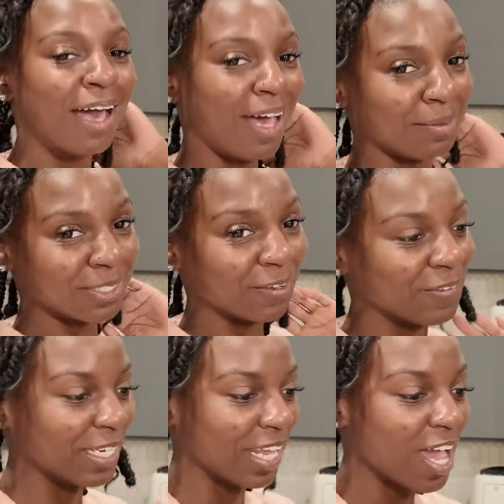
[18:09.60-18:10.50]
I'm so
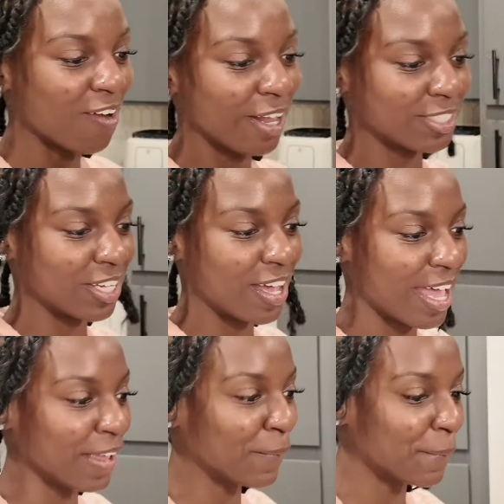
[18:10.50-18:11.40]
funny. All right, y'all.
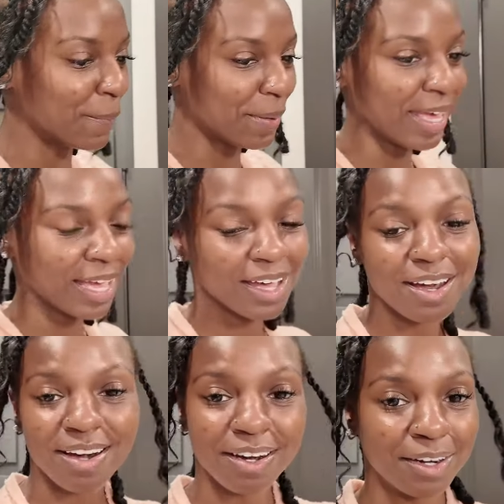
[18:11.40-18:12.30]
I am back
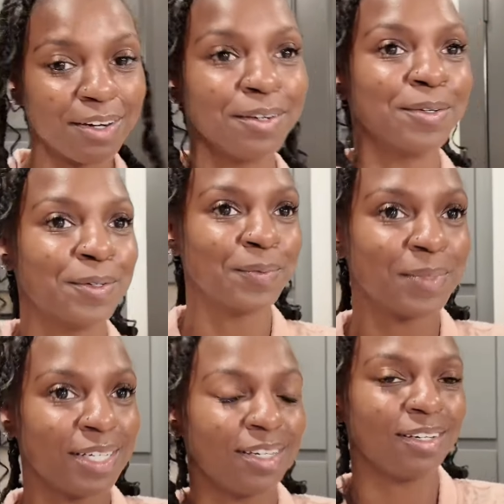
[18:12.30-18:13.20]

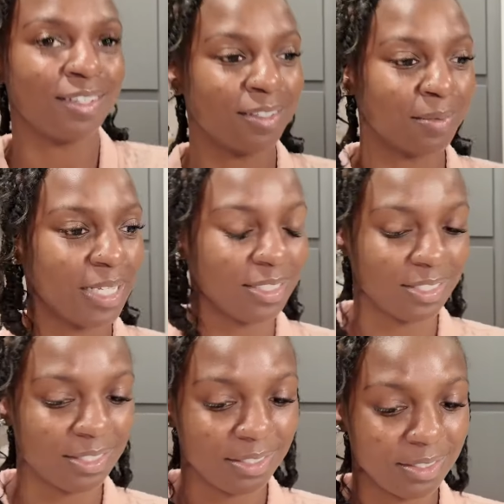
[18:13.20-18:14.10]
home. I
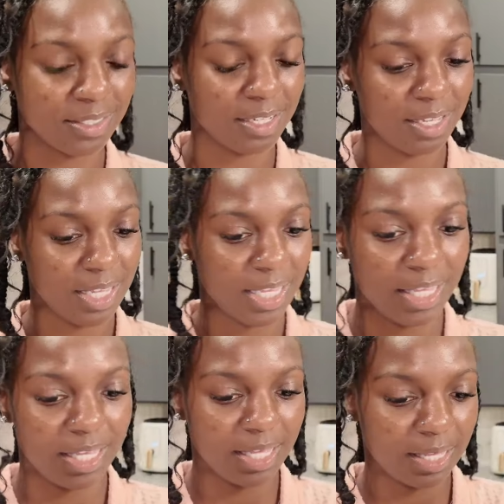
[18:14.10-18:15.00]
just took
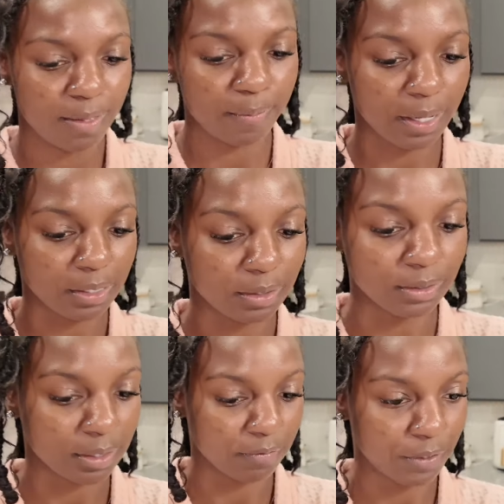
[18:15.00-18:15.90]
my
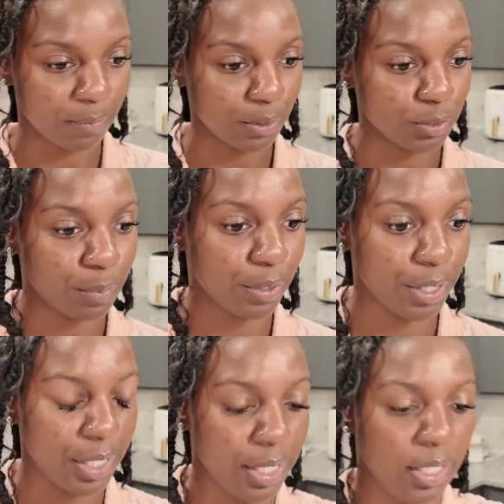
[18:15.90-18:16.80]
clothes off for the most
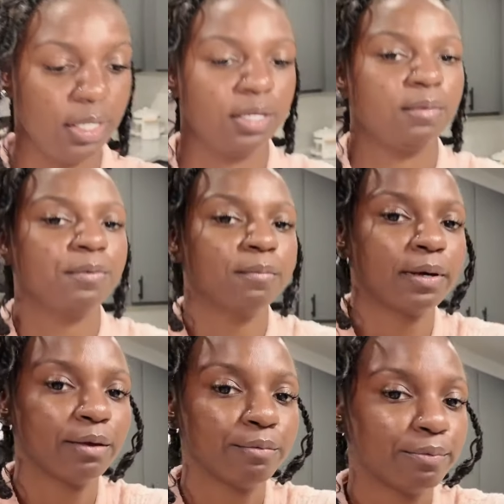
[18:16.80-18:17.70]
part and put
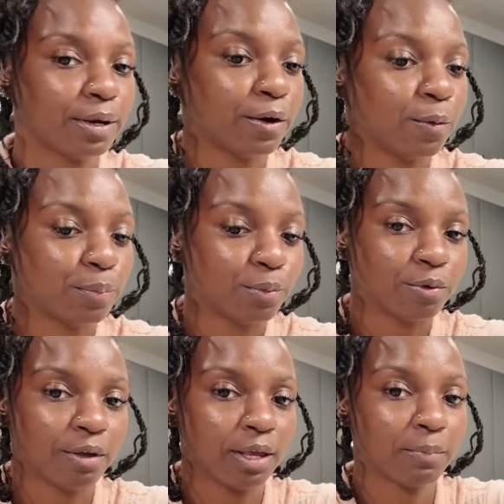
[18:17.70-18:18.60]
my robe
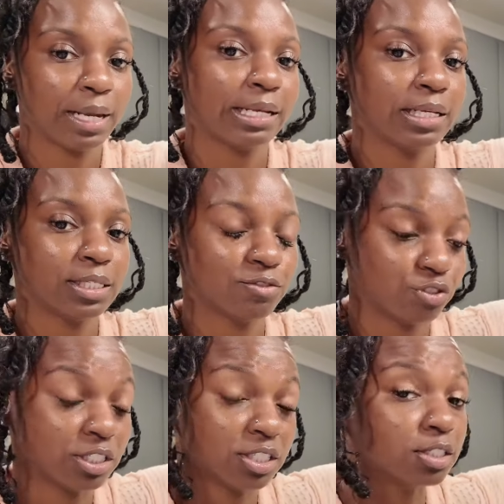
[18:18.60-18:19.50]
on, but I did
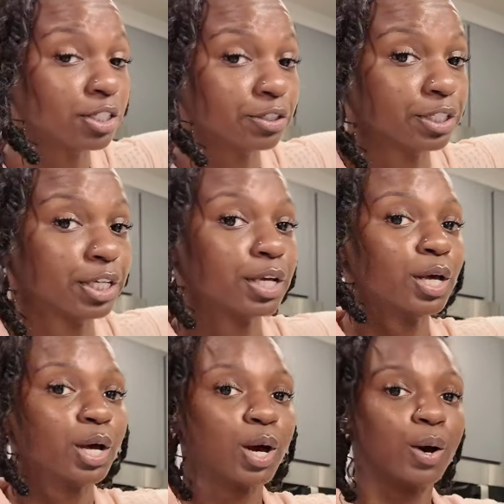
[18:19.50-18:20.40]
just literally
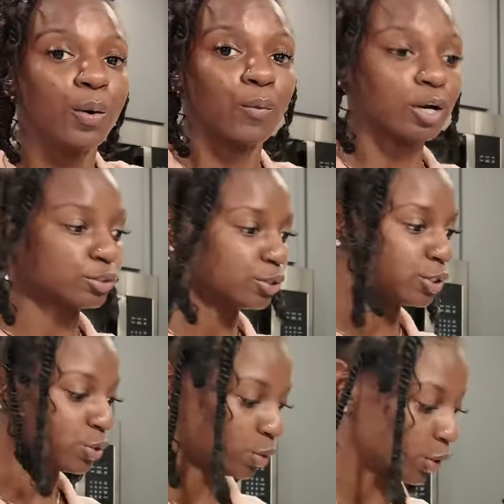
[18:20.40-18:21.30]
walk through
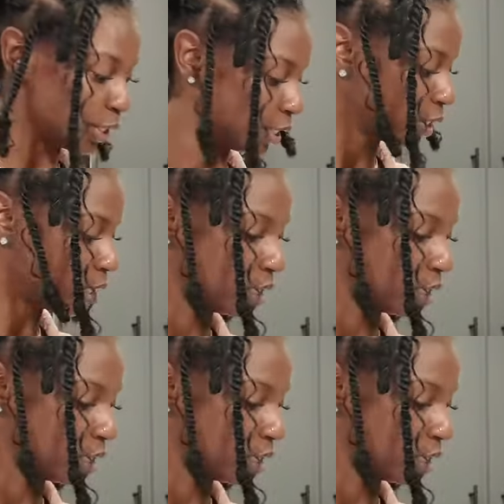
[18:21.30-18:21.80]
the door.